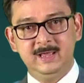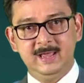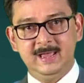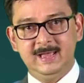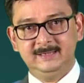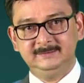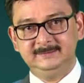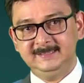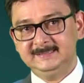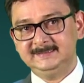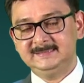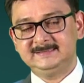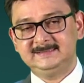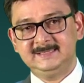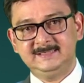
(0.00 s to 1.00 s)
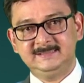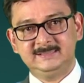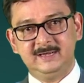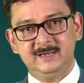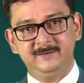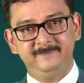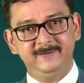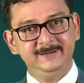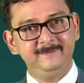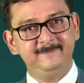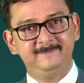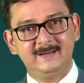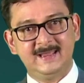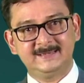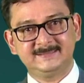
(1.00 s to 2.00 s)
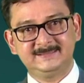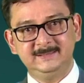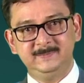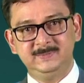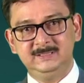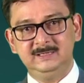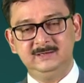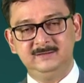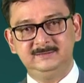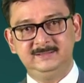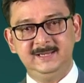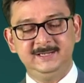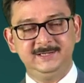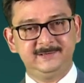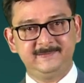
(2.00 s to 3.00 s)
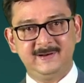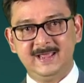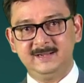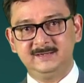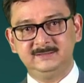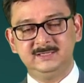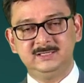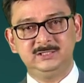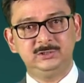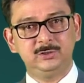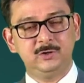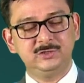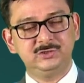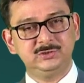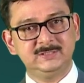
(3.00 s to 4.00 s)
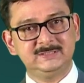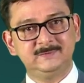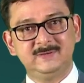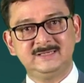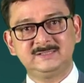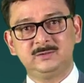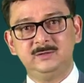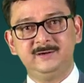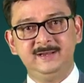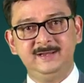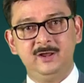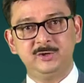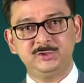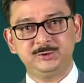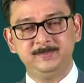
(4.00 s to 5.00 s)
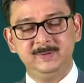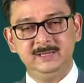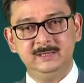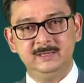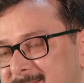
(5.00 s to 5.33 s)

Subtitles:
and these stents are very flexible. They track the tortuous vascular anatomy.